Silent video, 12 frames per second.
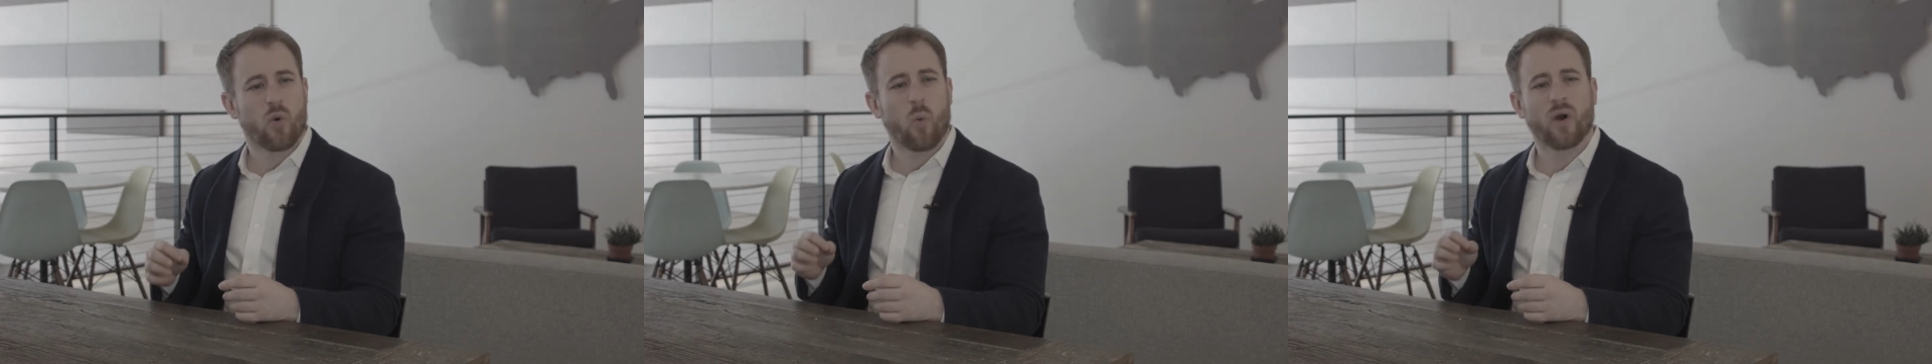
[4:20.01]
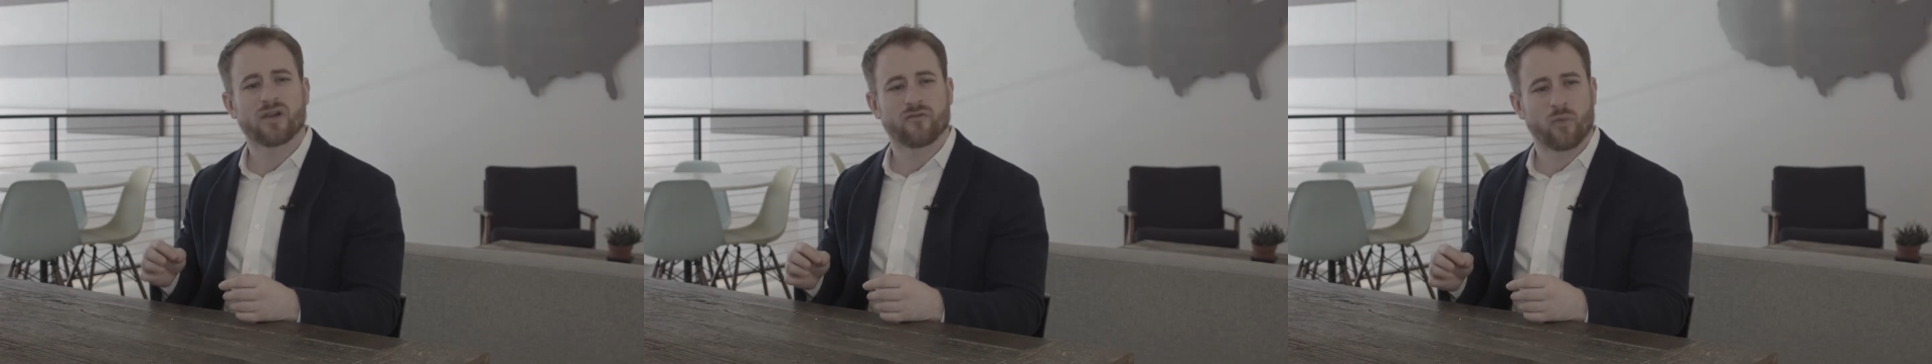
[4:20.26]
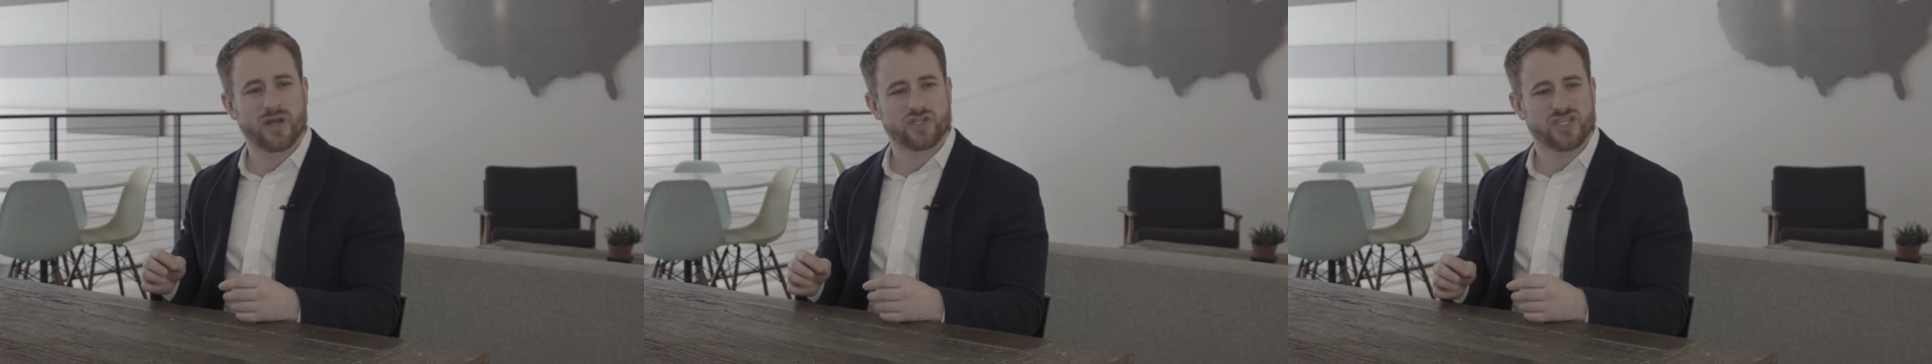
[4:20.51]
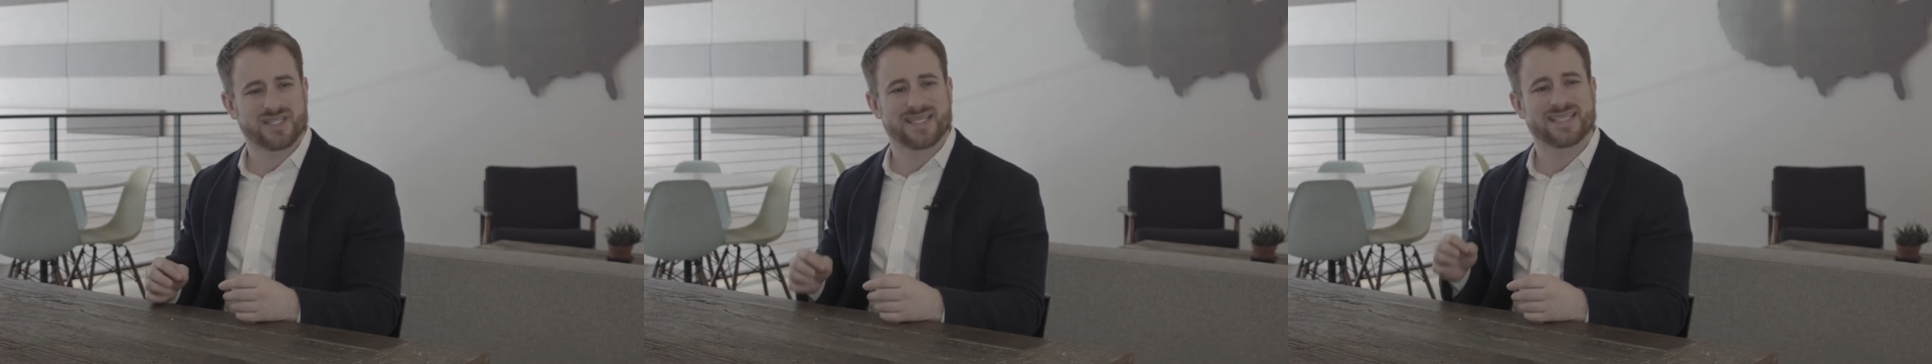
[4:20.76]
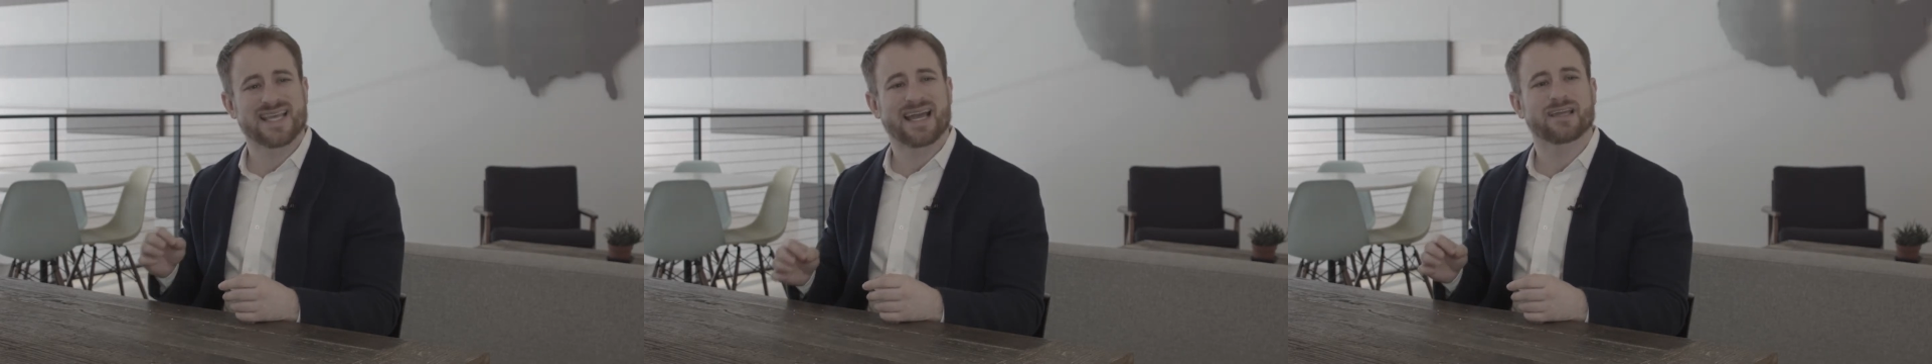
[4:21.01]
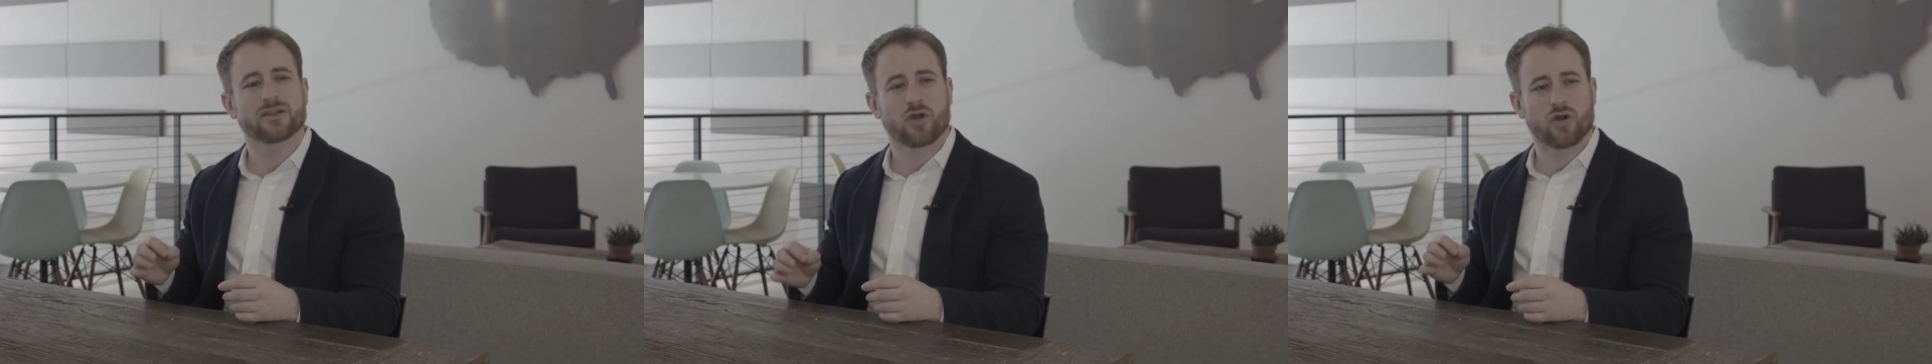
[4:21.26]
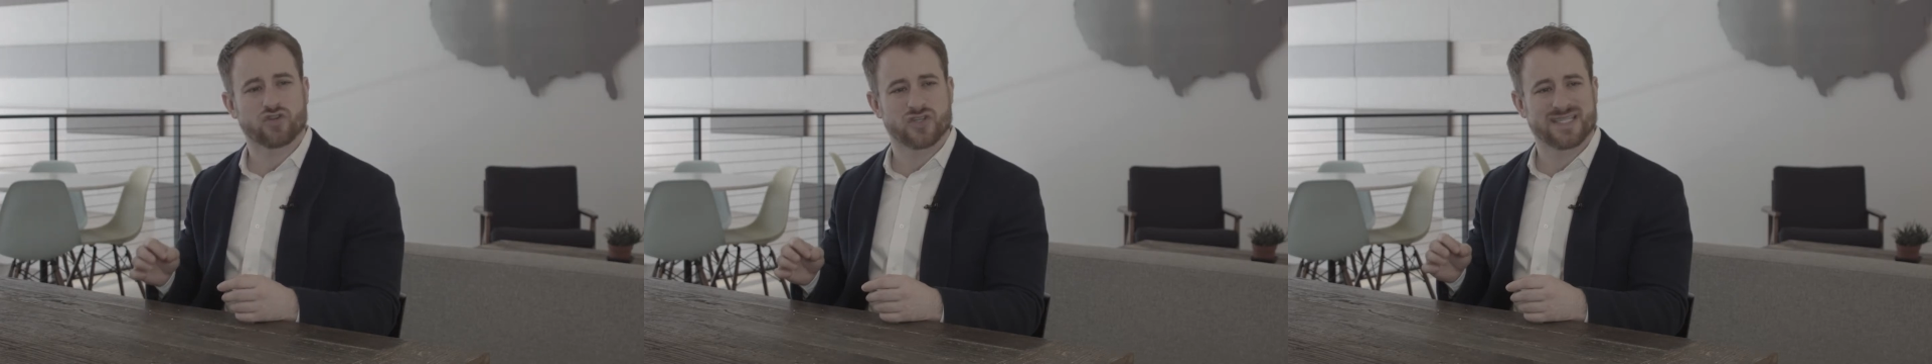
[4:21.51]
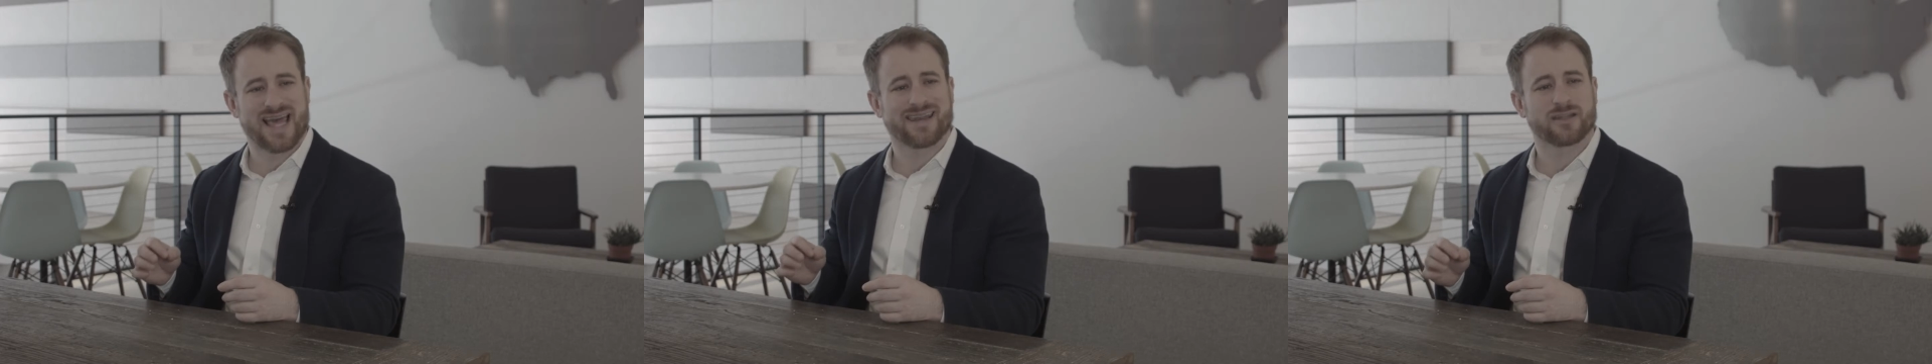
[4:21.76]
one of which is the second
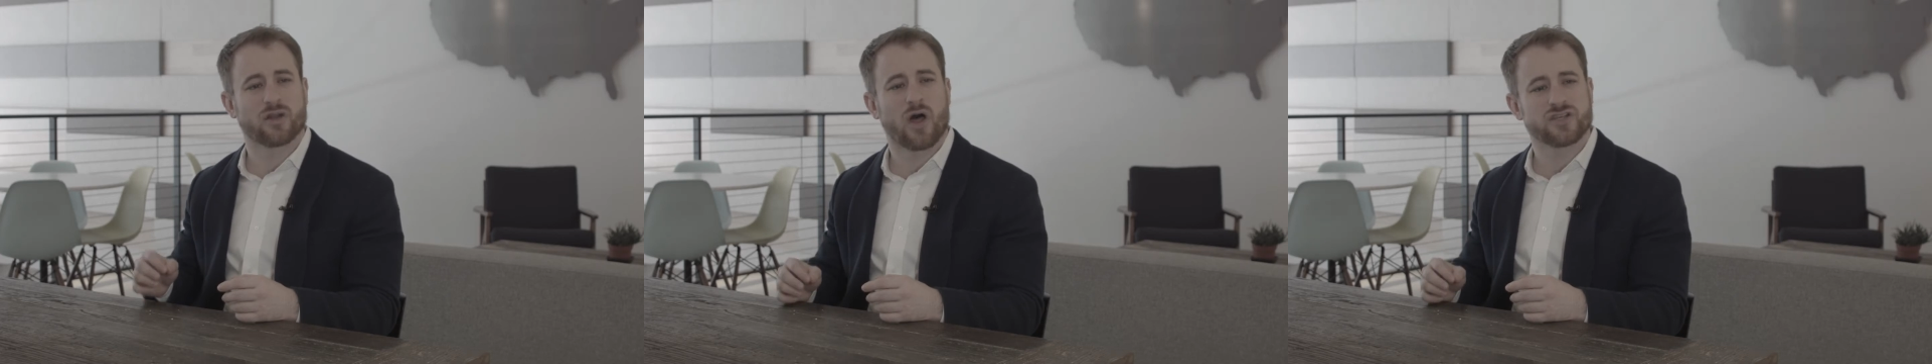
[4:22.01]
largest tenant